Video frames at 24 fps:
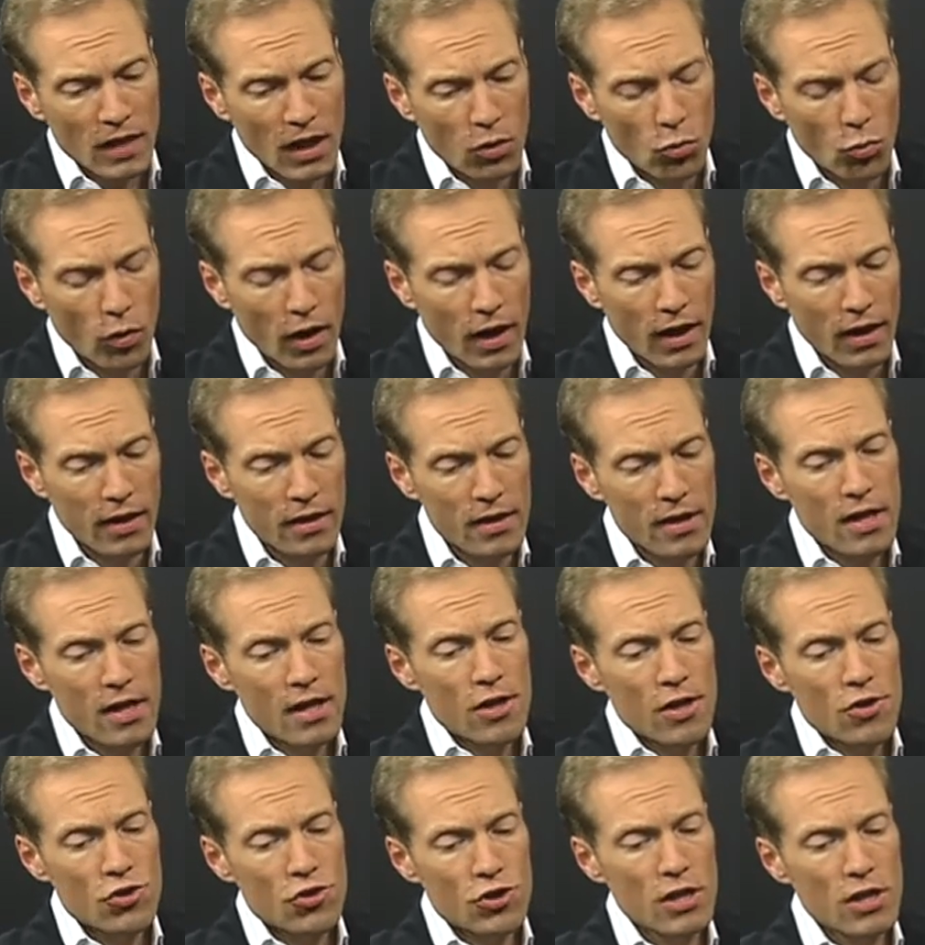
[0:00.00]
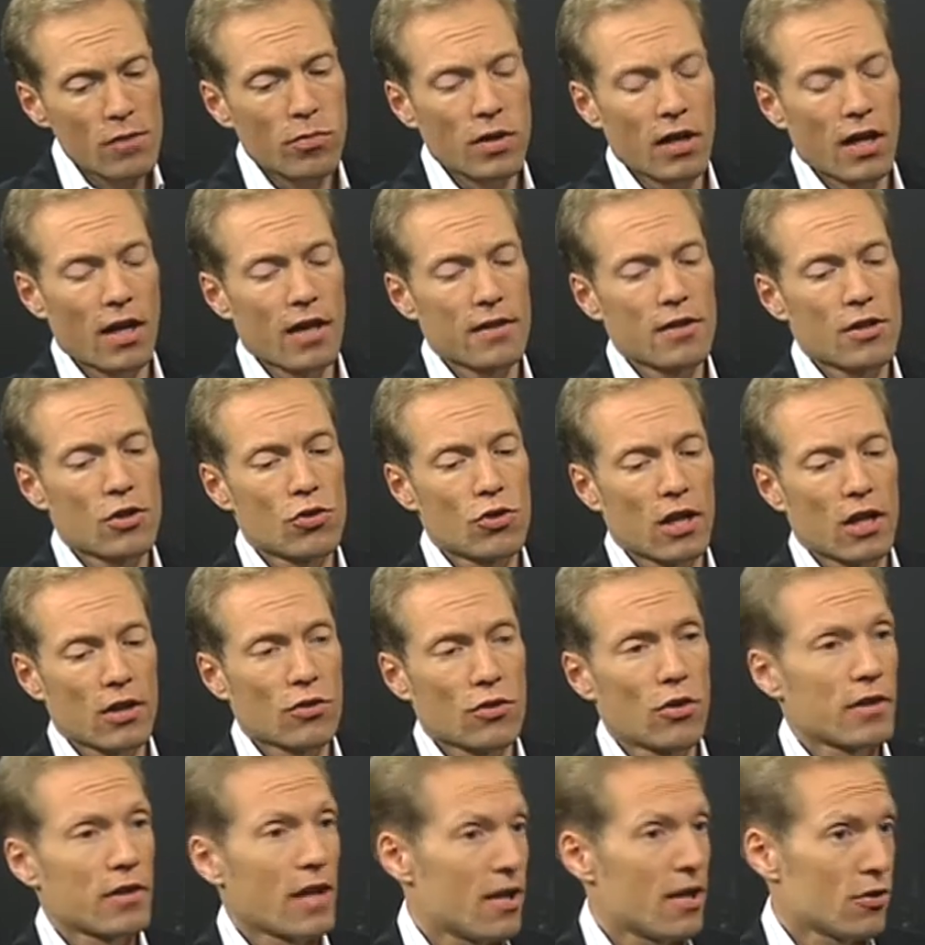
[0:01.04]
where she applied a drug
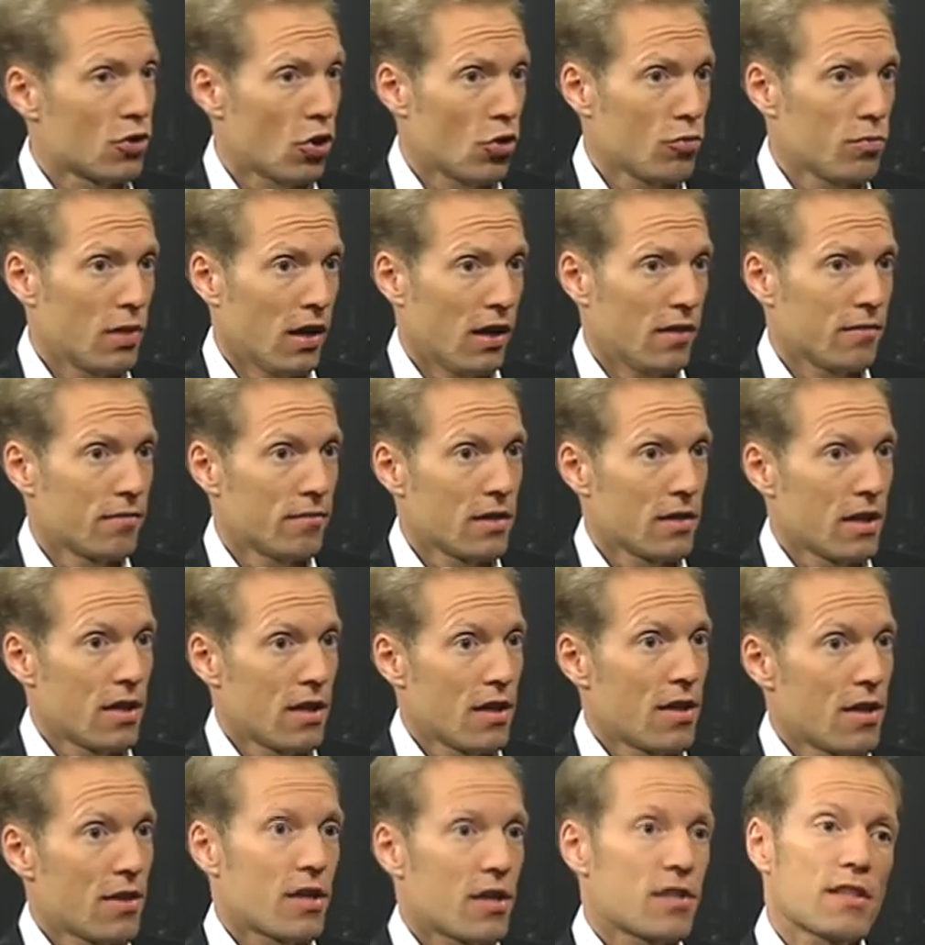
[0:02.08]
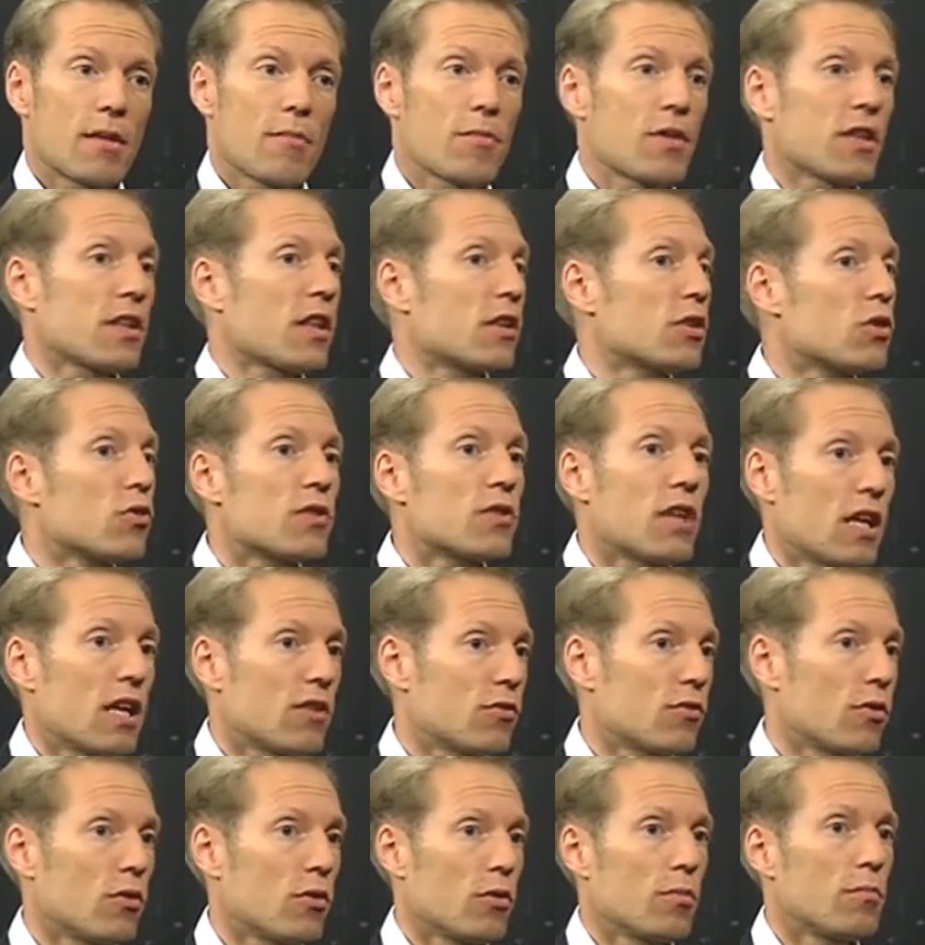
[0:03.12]
called L-DOPA. That's something that you take
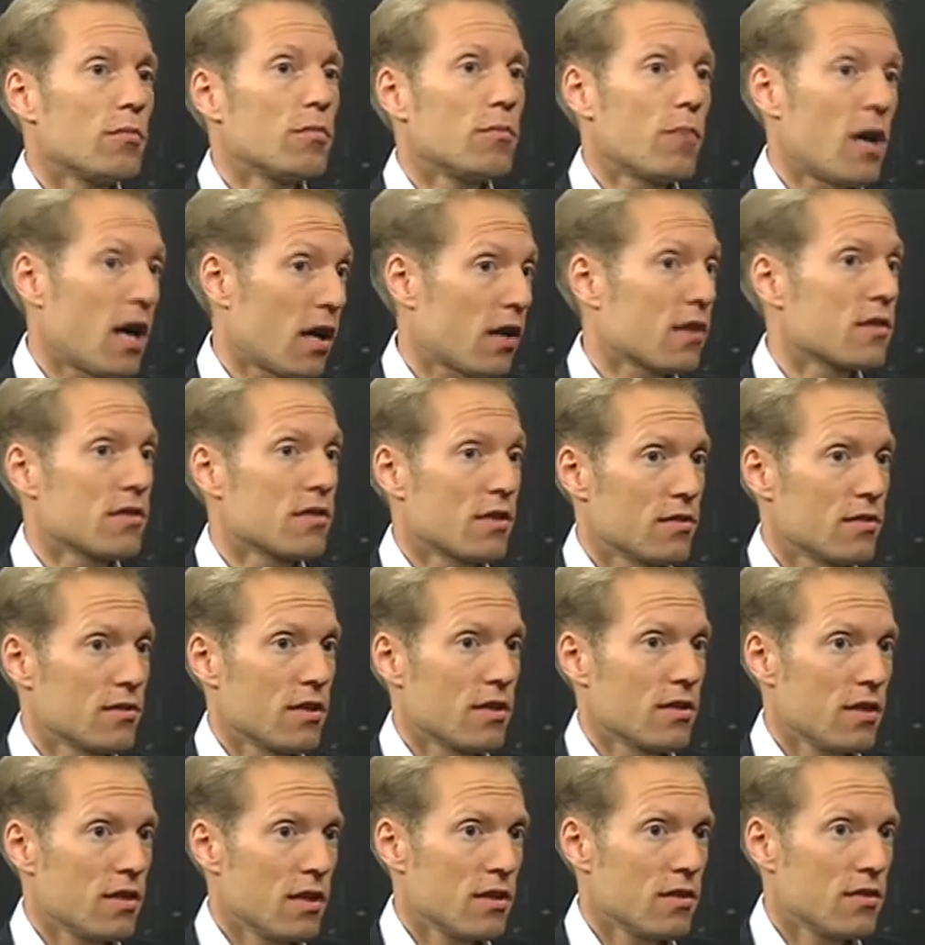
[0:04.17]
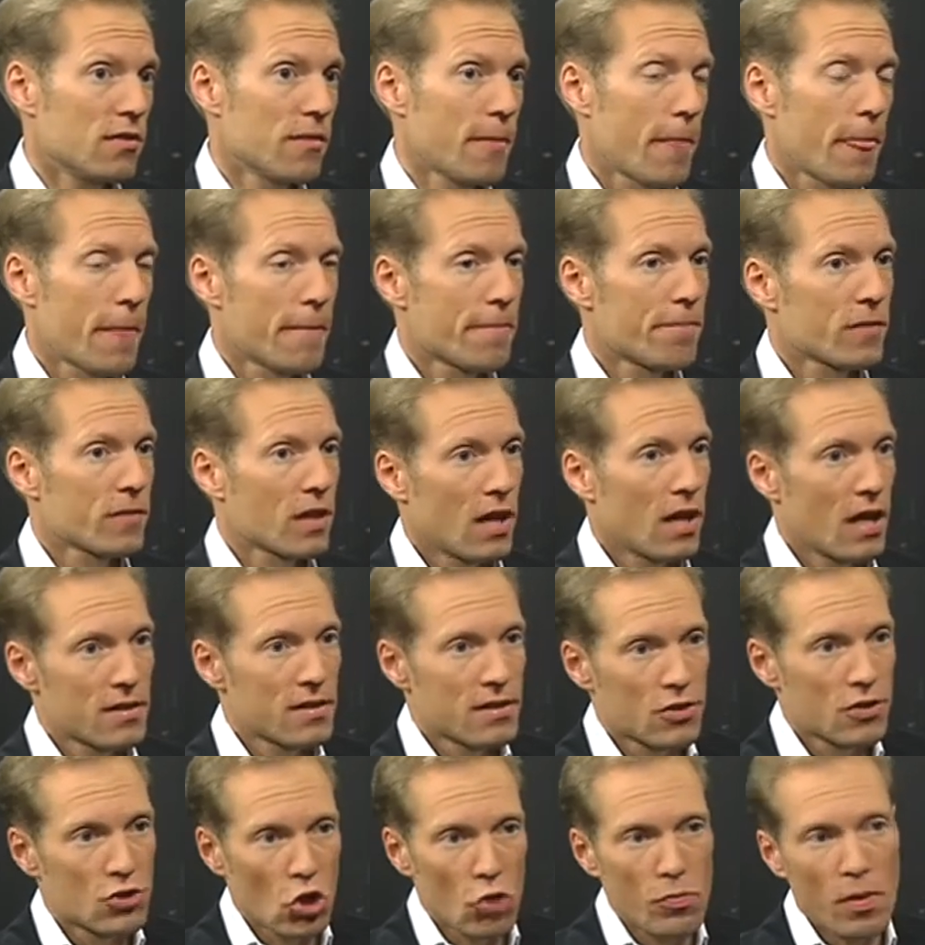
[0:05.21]
for Parkinson's disease.
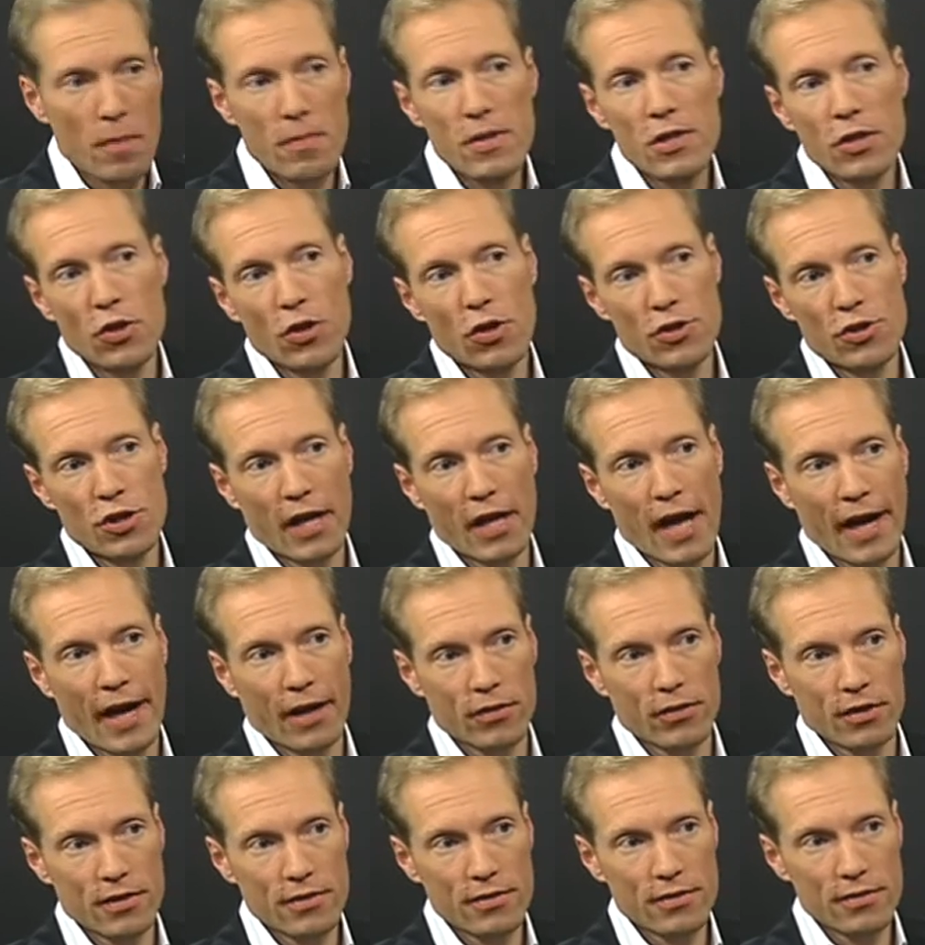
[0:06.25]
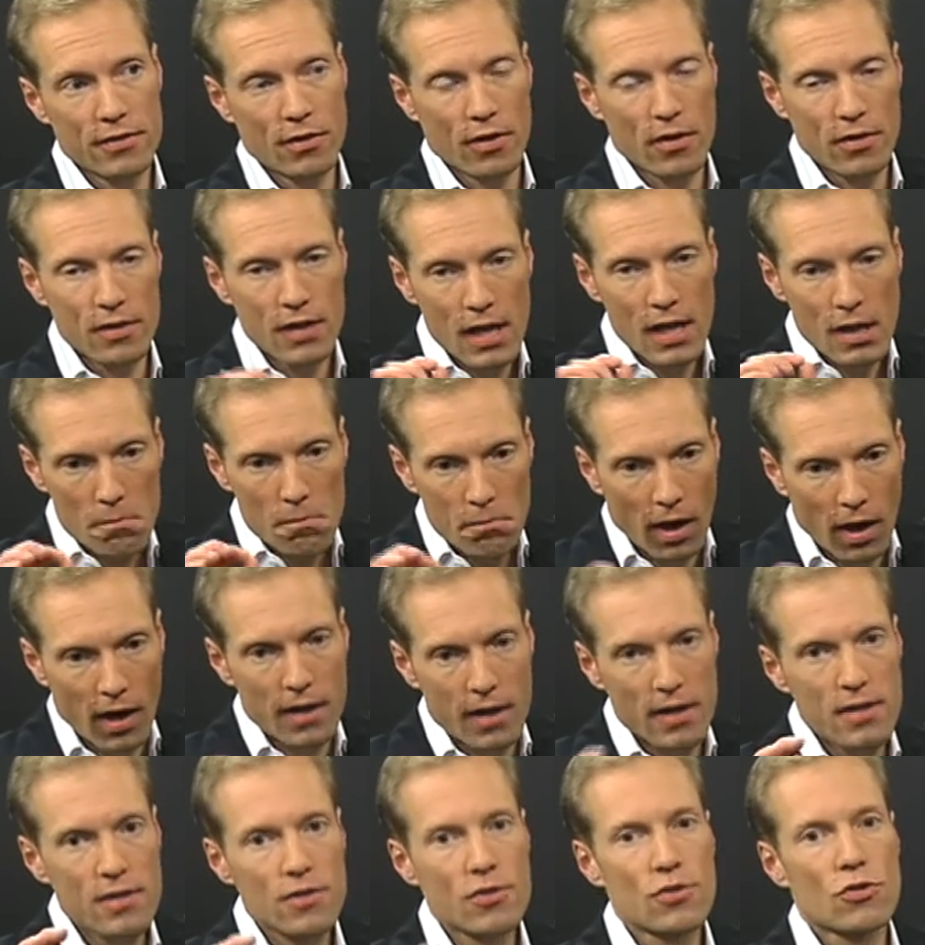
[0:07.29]
It's a dopaminergic agonist, so it
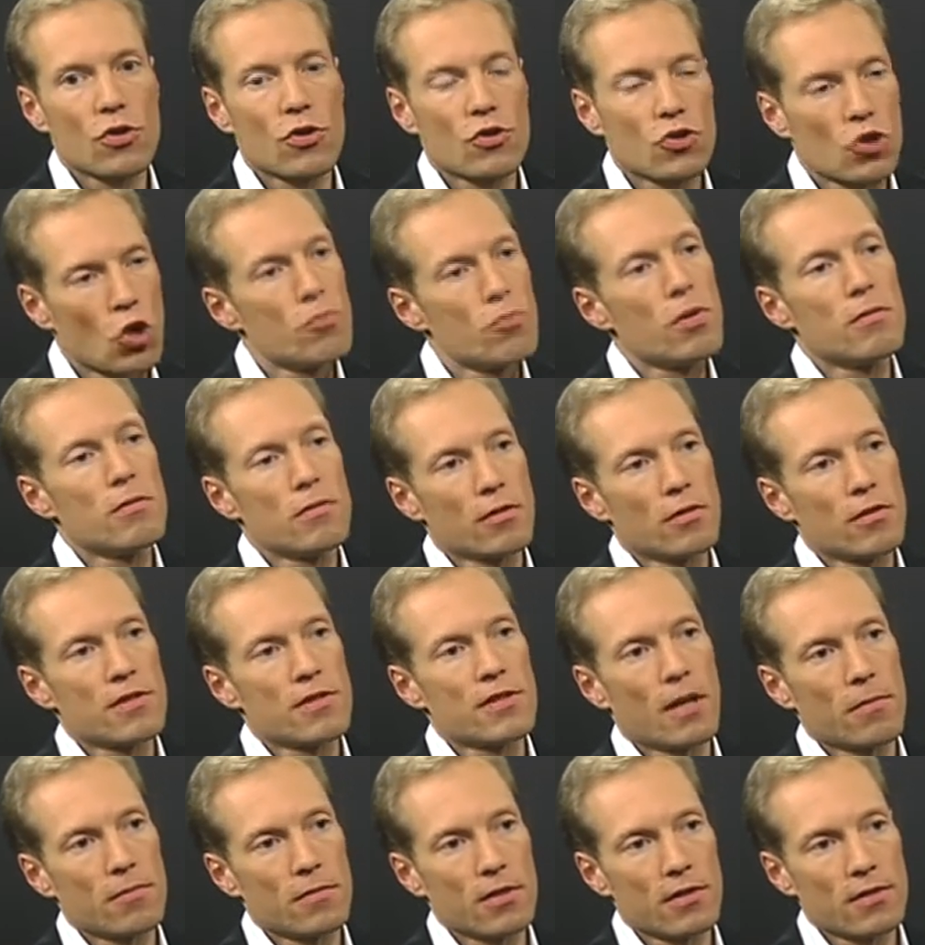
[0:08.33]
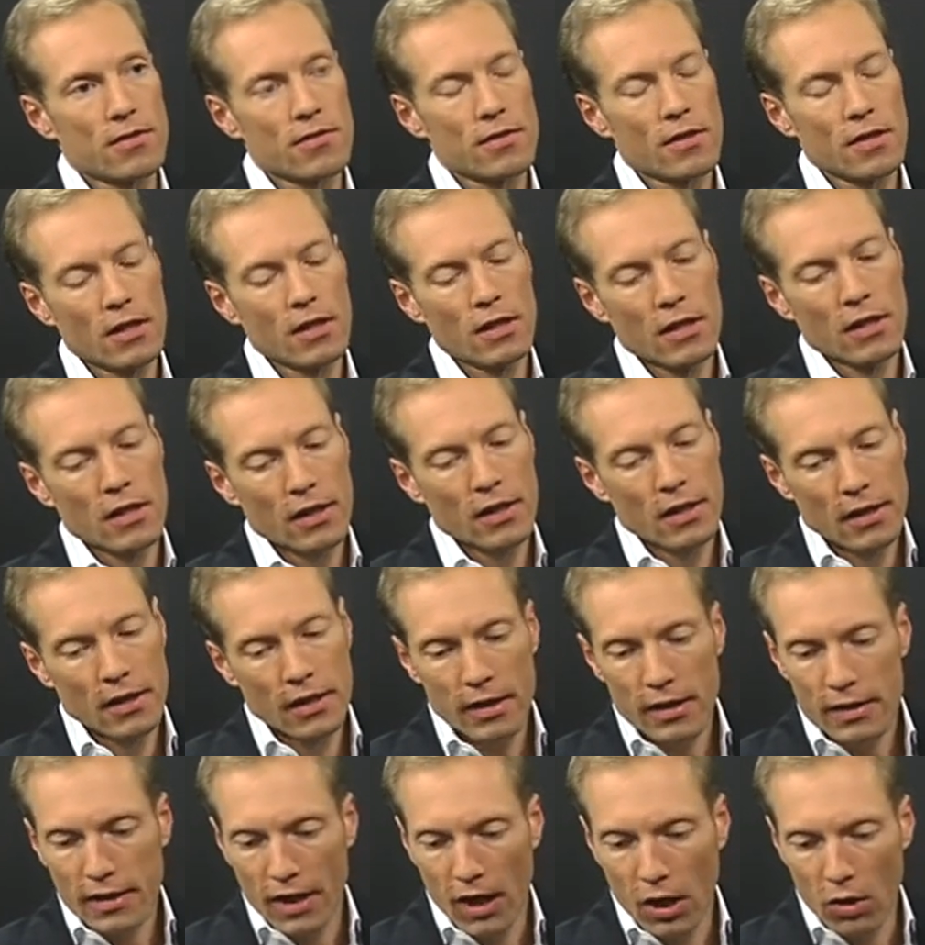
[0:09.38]
binds to dopamine receptors.
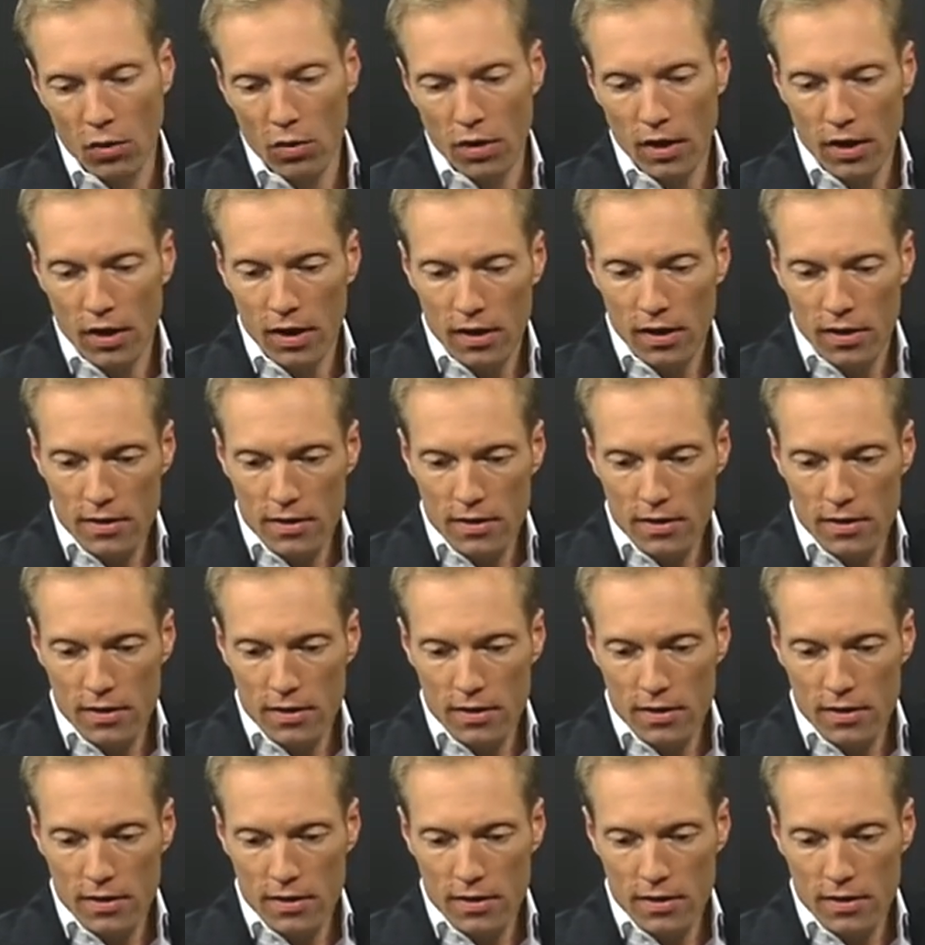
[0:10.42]
Now,